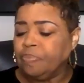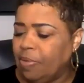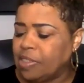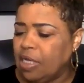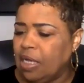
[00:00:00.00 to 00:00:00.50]

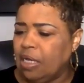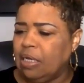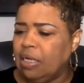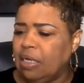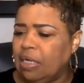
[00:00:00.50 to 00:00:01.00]
I was
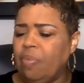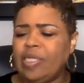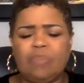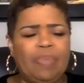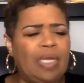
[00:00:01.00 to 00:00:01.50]

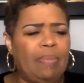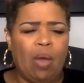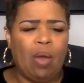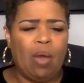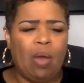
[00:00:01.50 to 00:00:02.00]
always
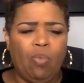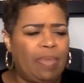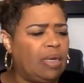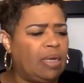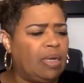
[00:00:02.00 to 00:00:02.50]
been about
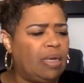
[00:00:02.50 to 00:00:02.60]
women,